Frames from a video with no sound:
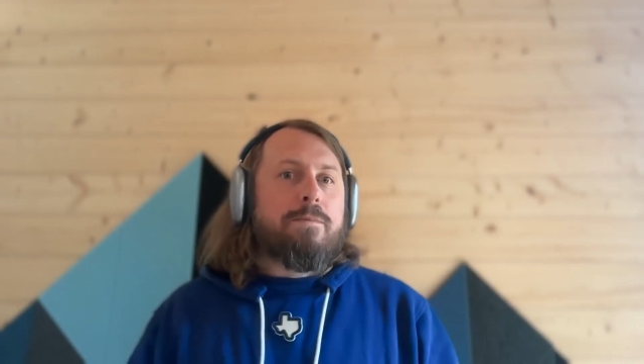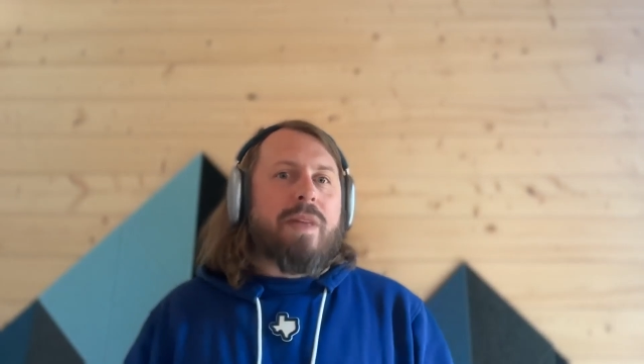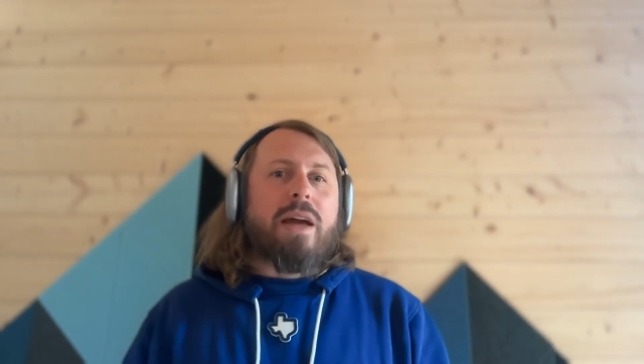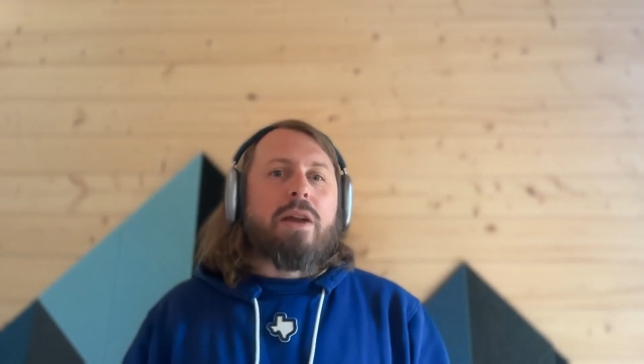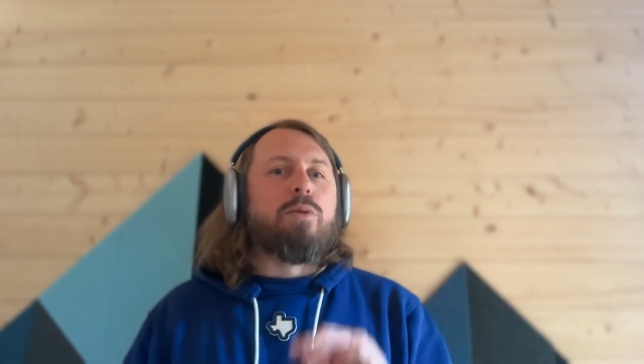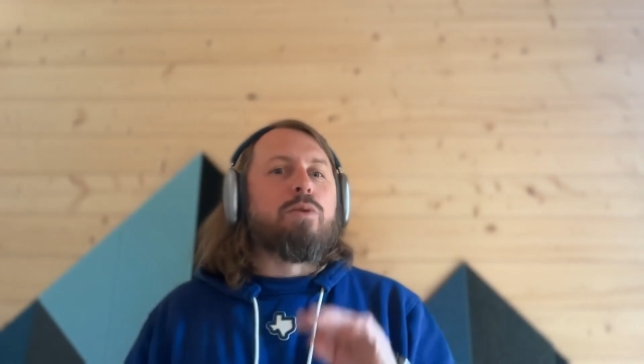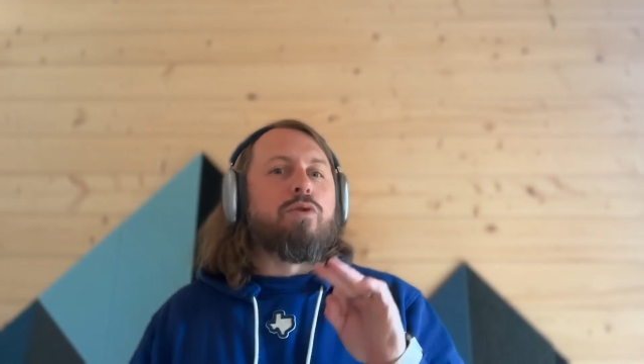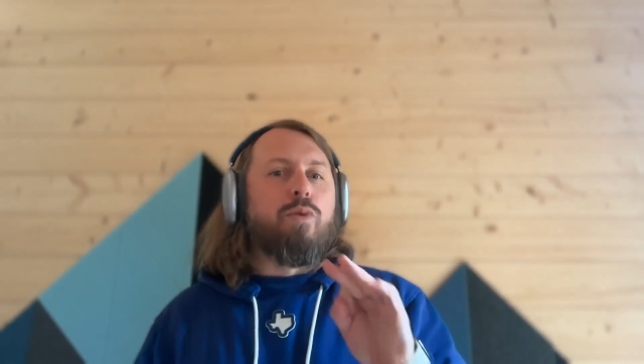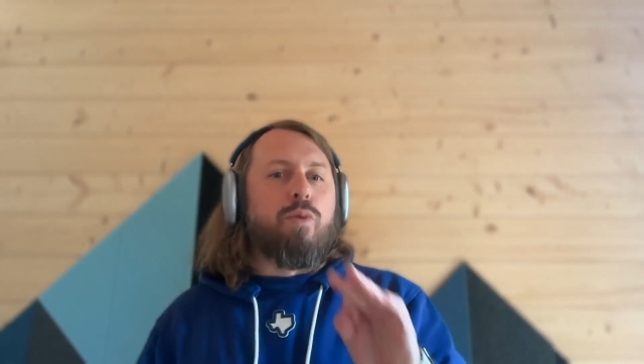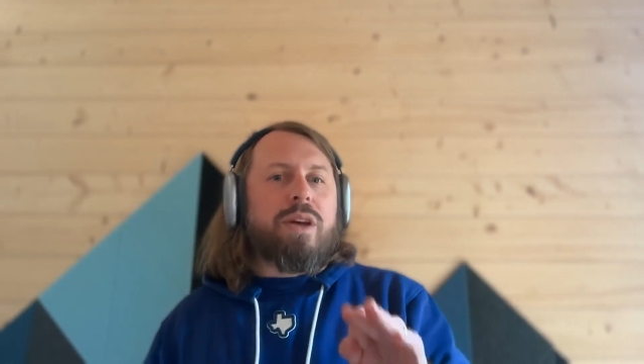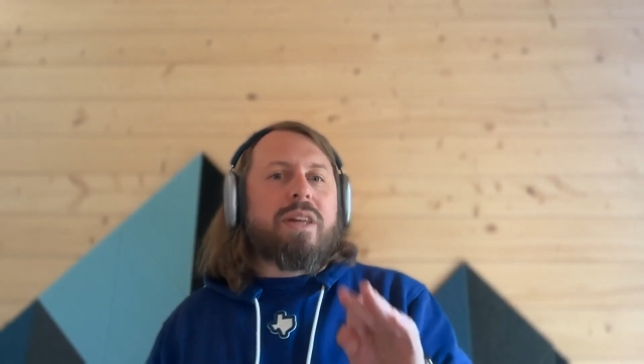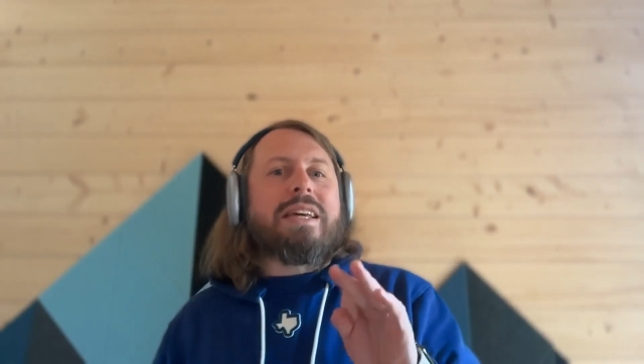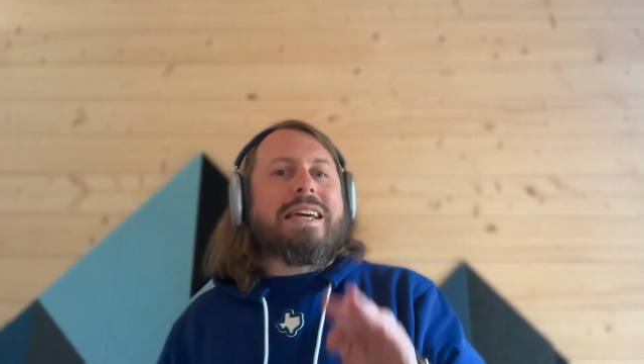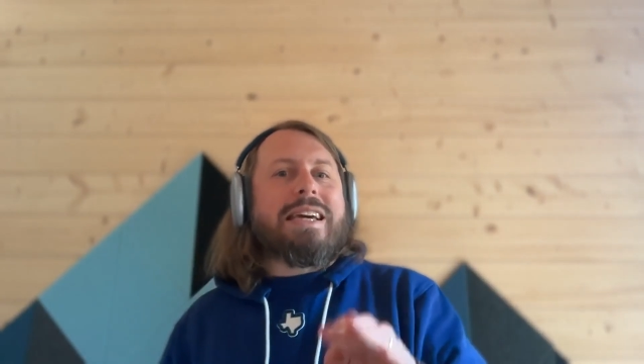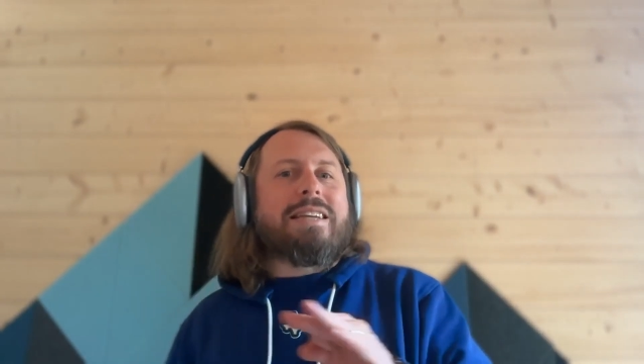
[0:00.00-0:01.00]
and it was
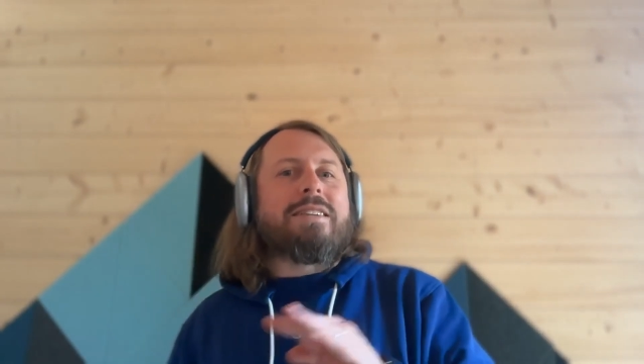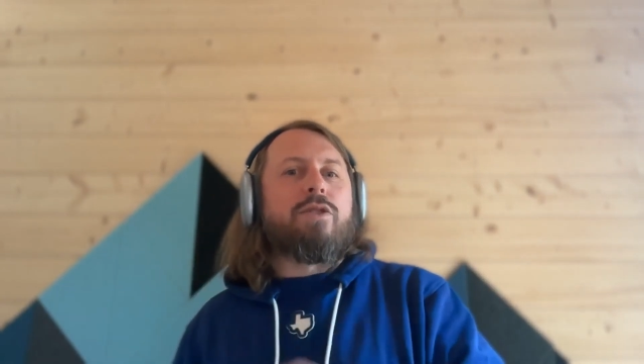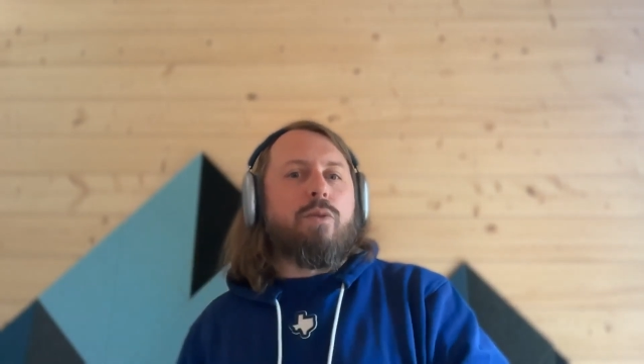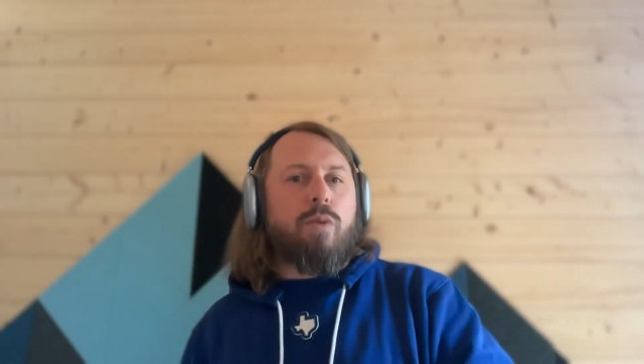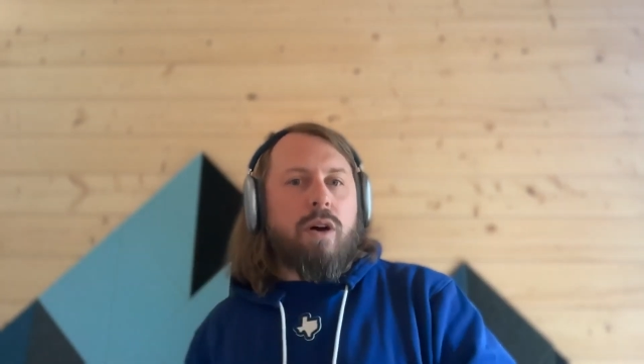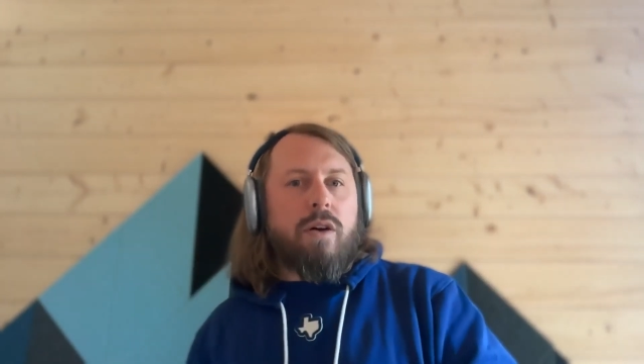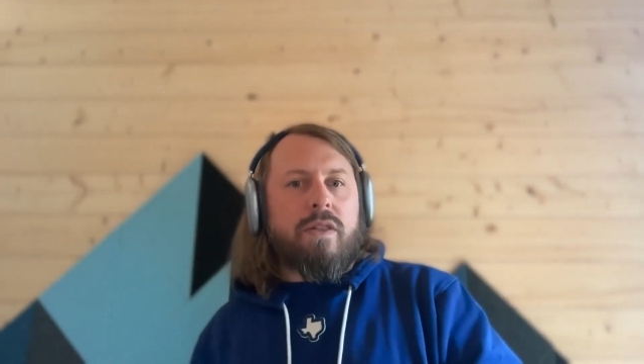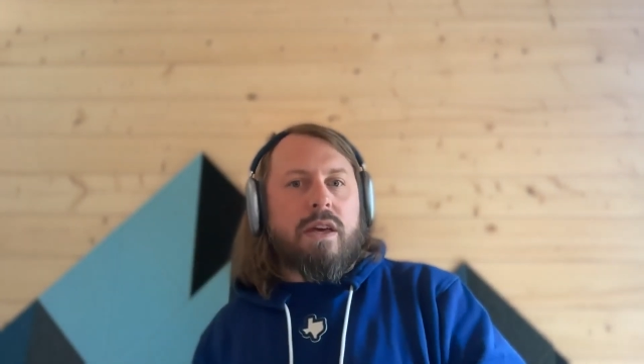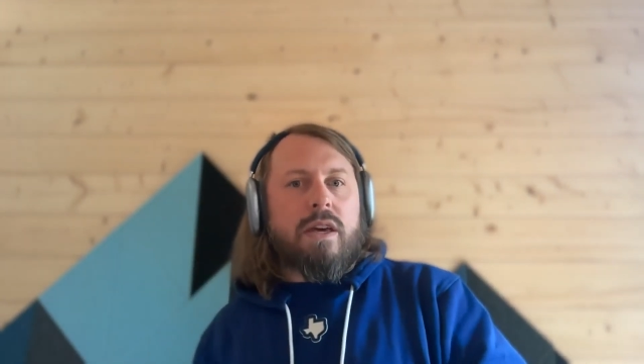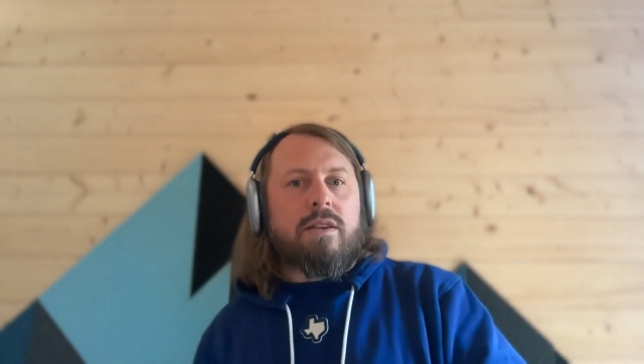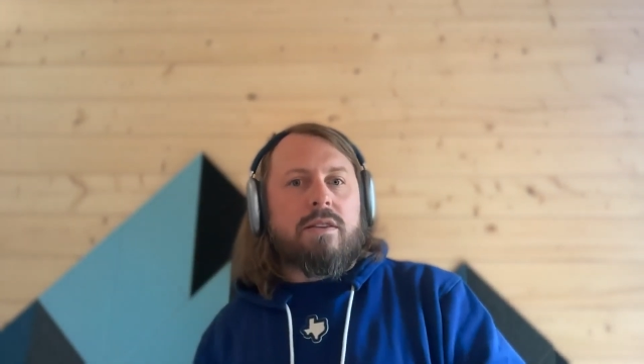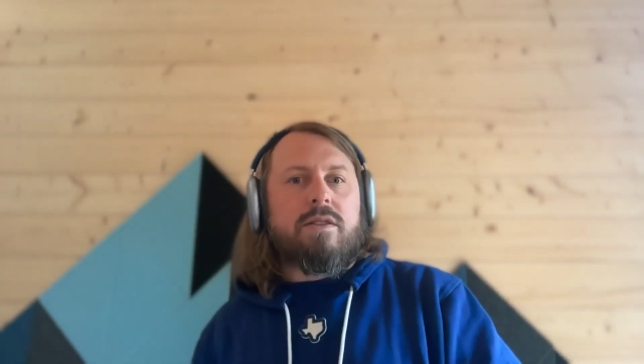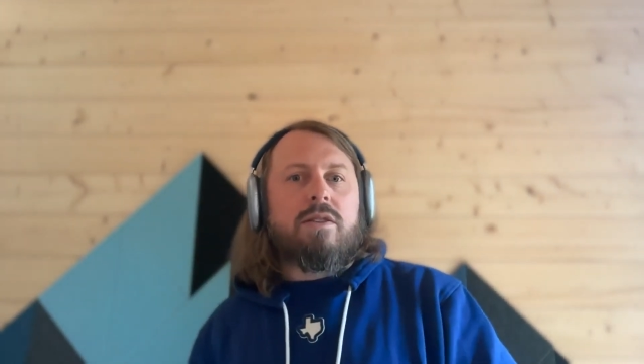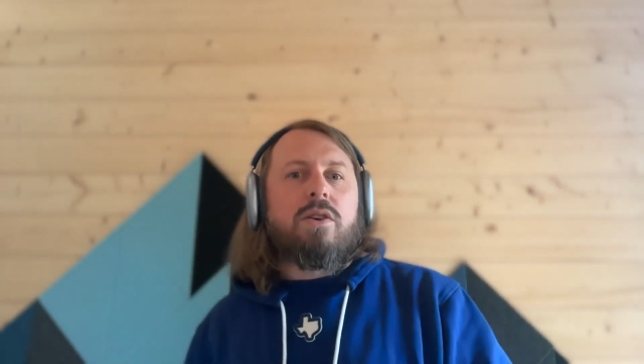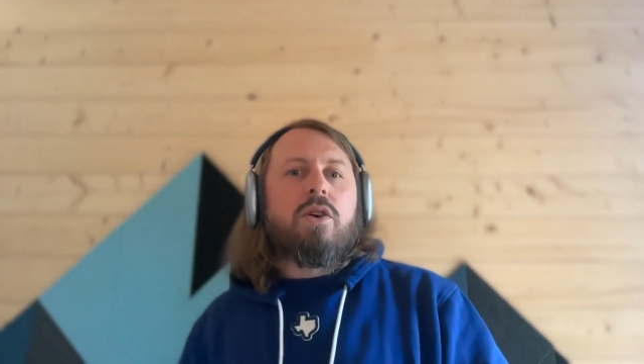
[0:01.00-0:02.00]
really easy to run
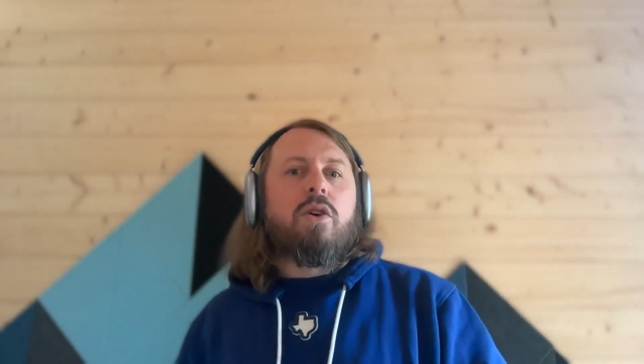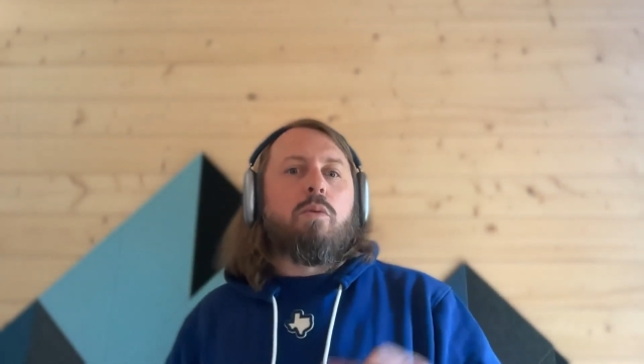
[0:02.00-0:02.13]
these.